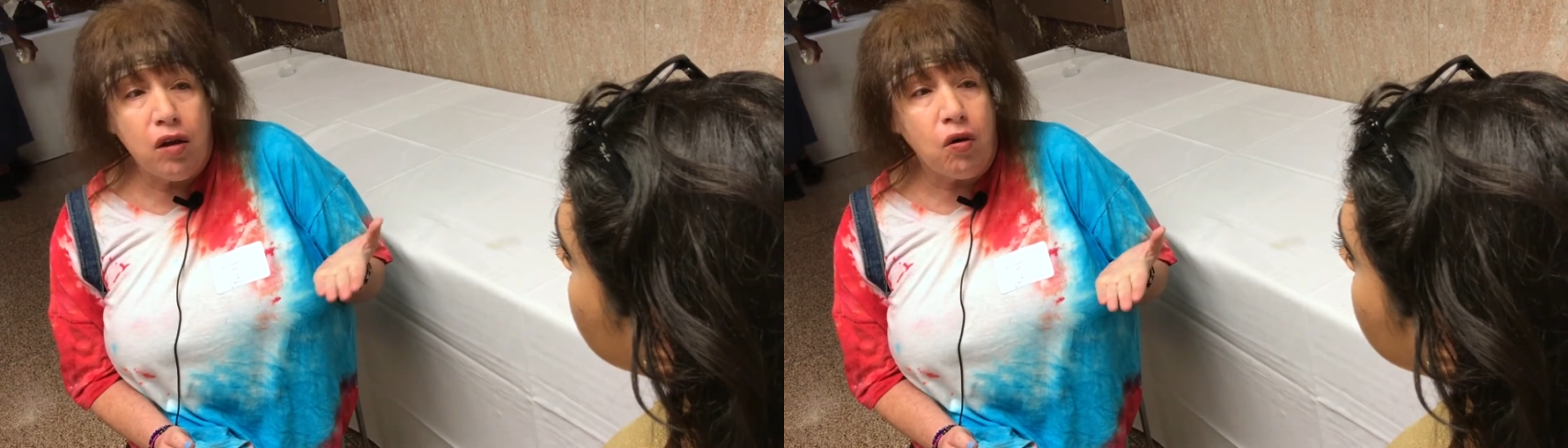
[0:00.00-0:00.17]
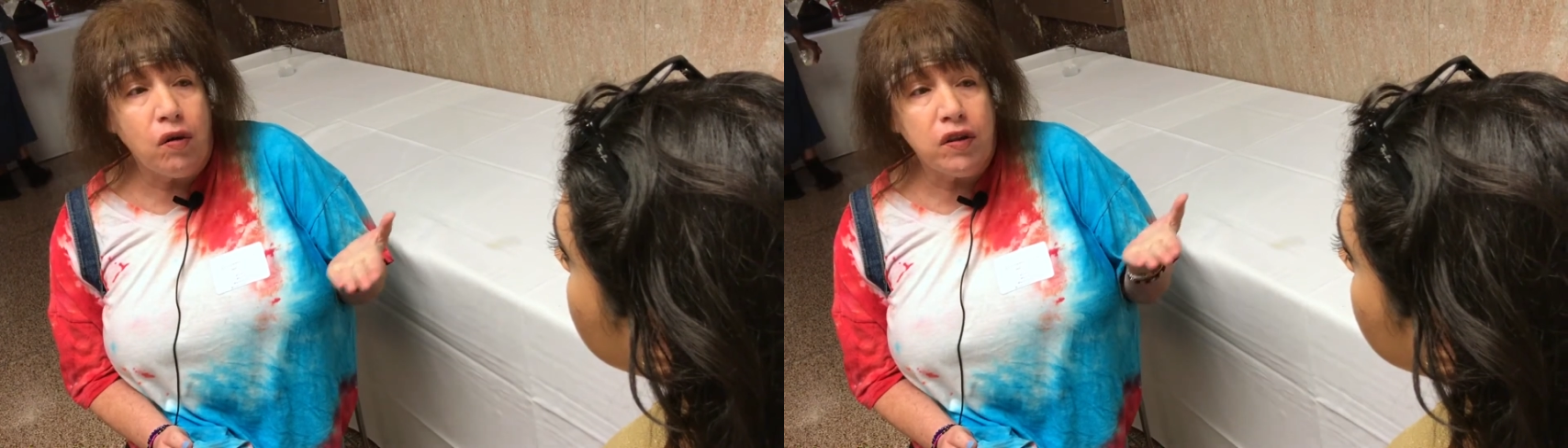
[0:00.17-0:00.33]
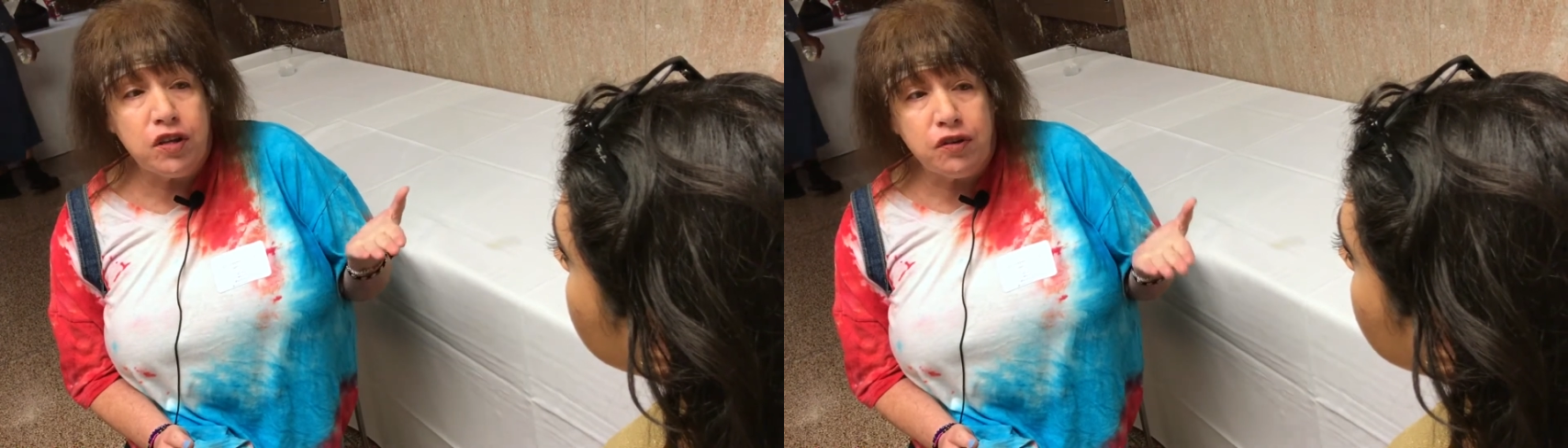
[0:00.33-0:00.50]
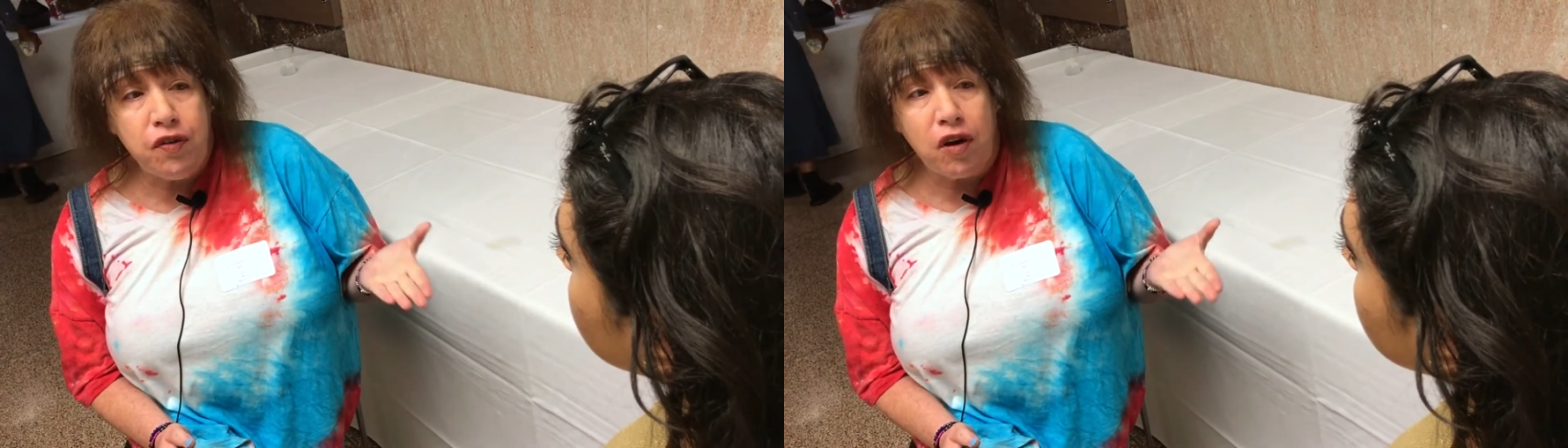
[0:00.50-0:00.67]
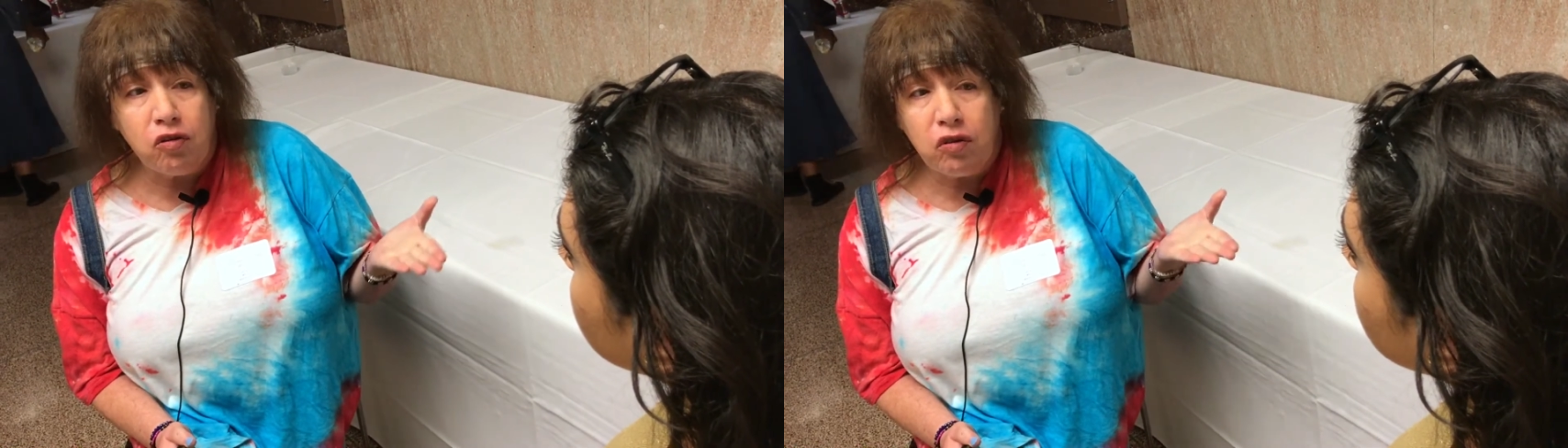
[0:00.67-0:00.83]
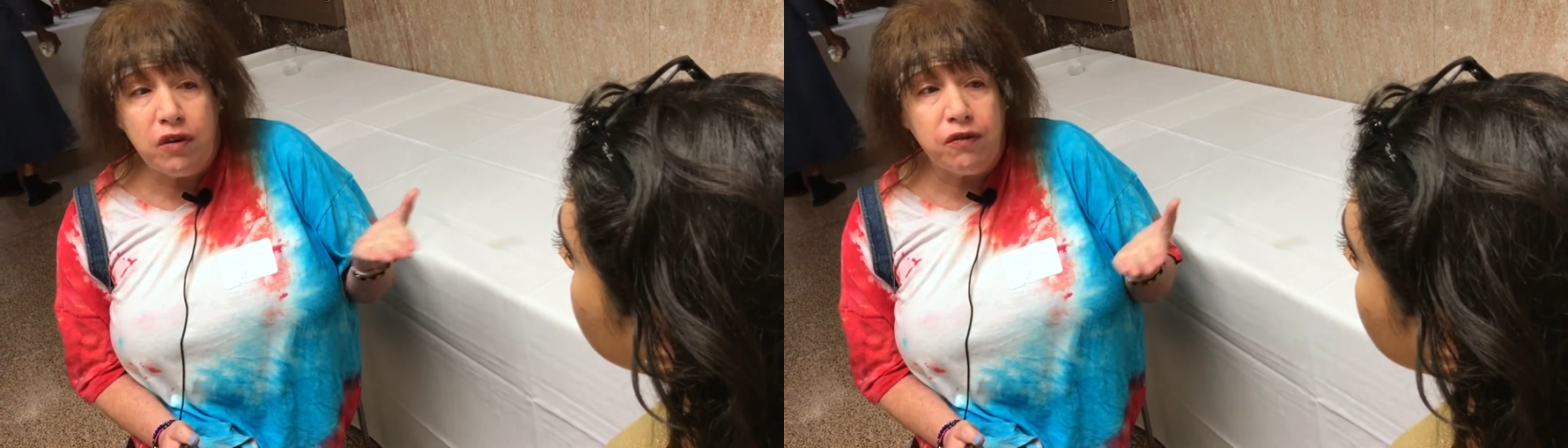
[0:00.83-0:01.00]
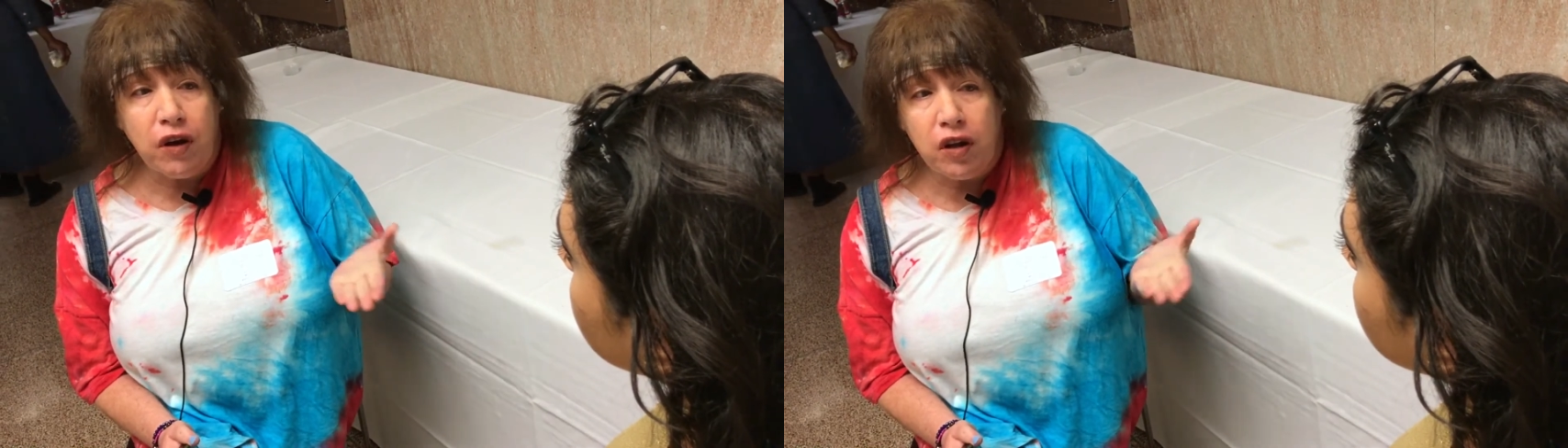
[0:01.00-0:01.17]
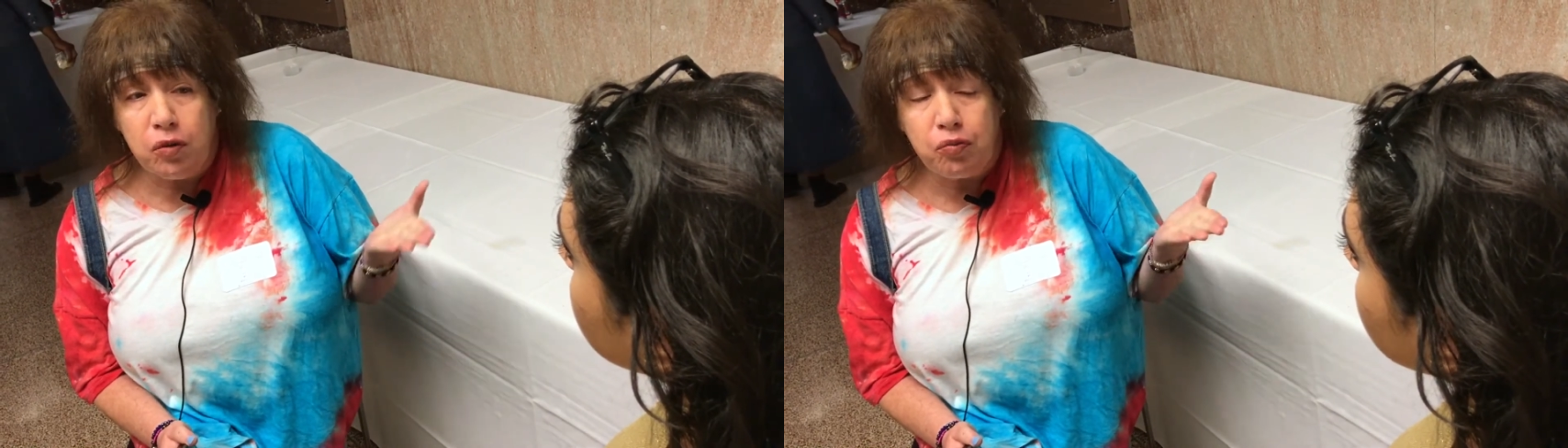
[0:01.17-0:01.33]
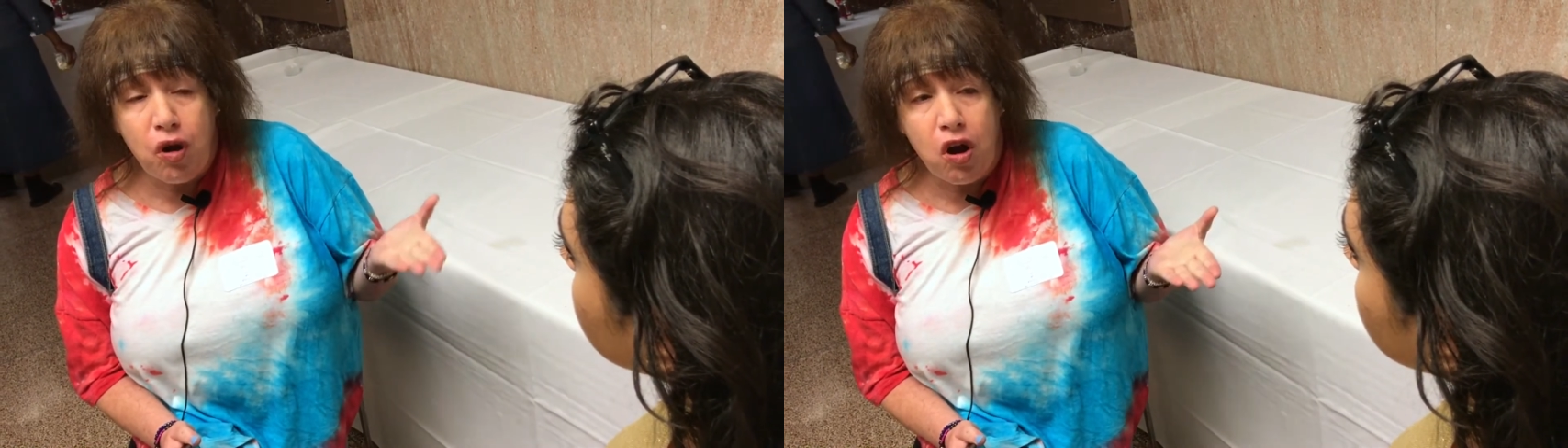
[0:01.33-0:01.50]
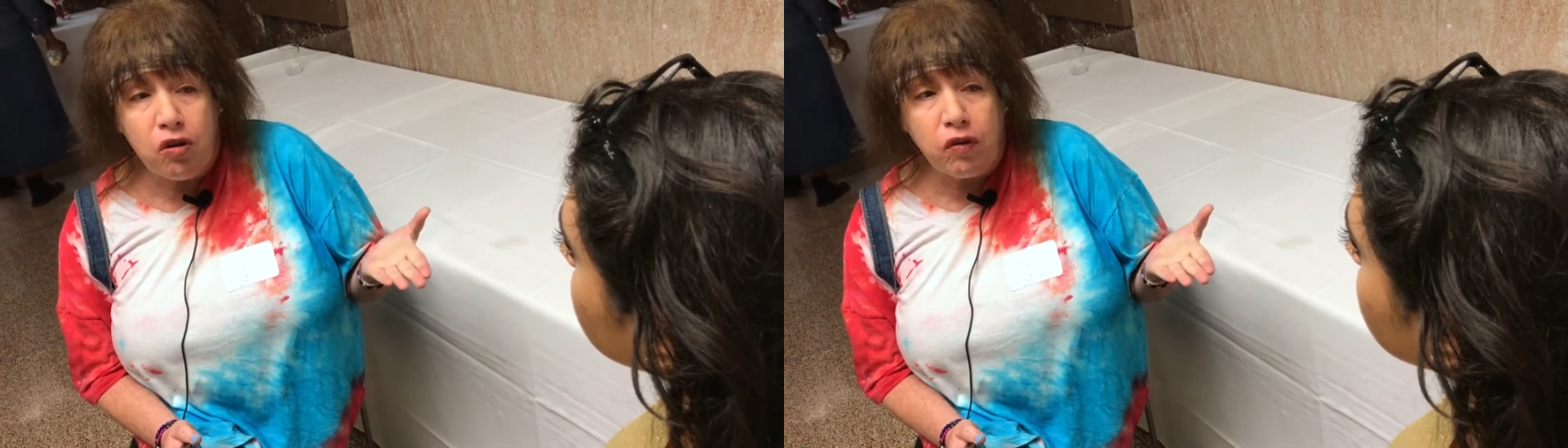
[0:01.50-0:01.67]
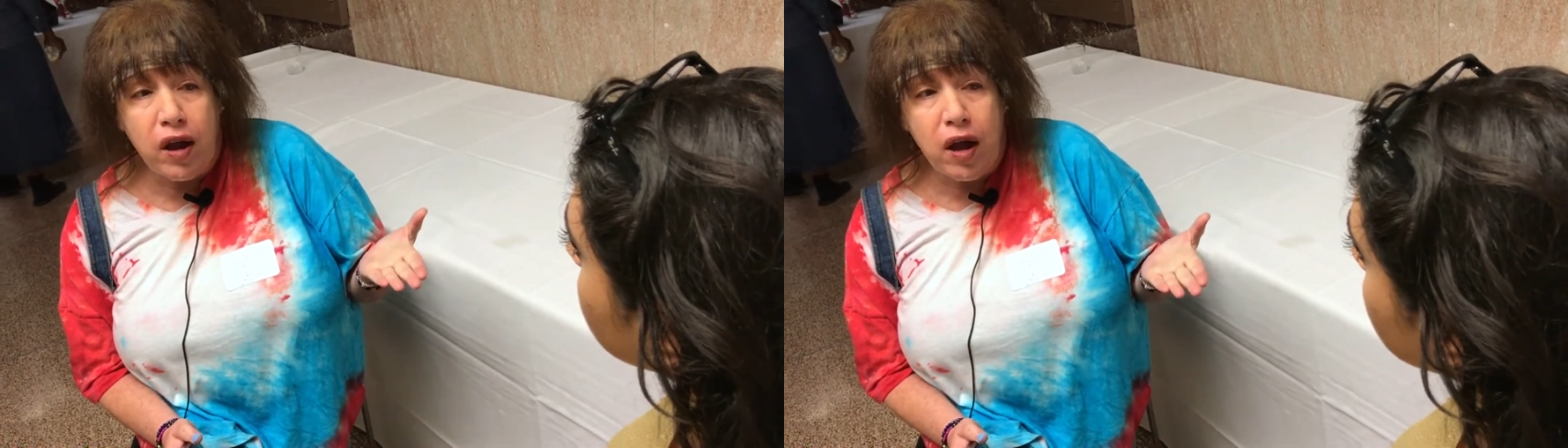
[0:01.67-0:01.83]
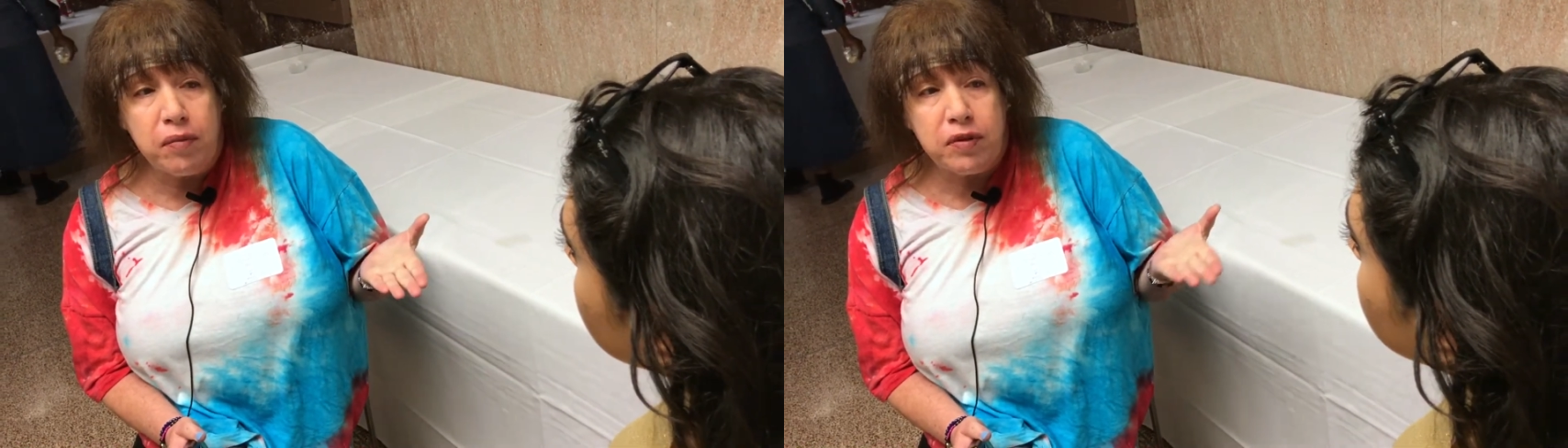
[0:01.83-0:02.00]
and all these federally funded
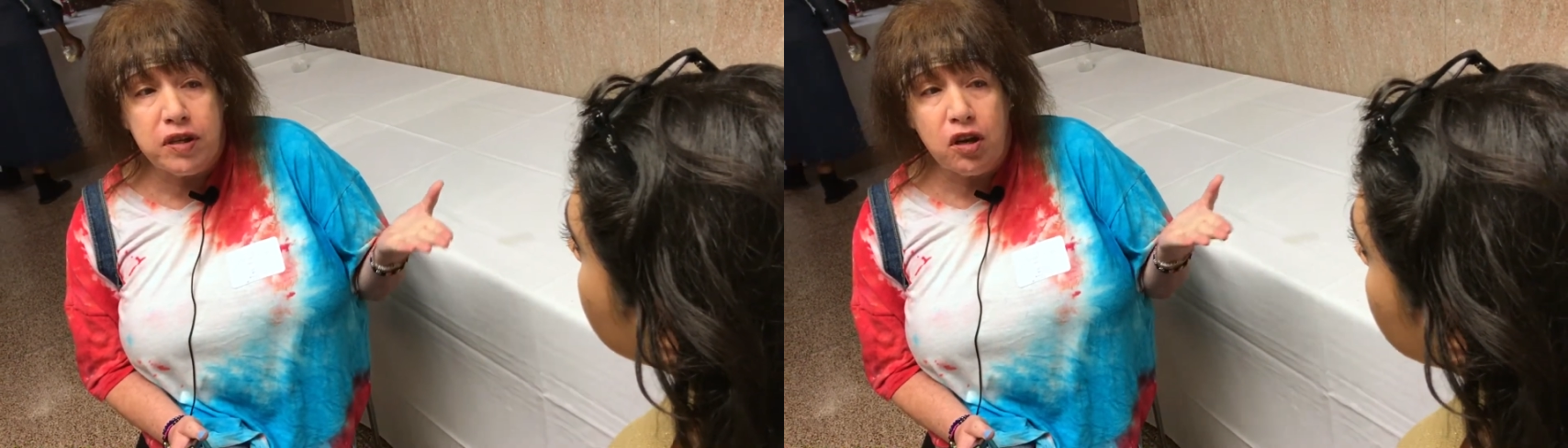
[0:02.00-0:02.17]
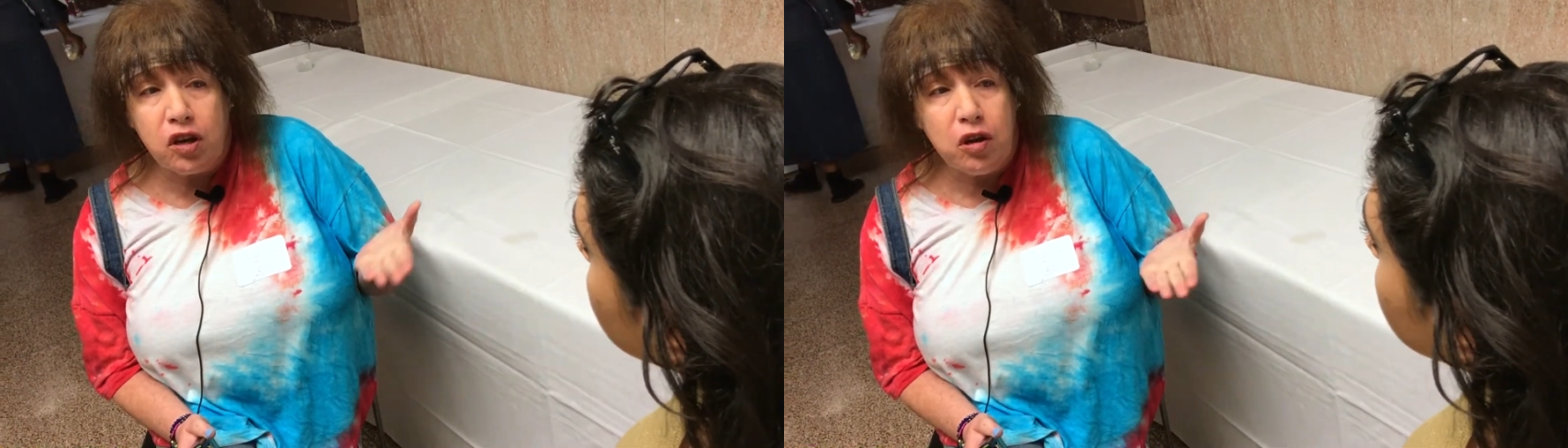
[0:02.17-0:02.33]
programs,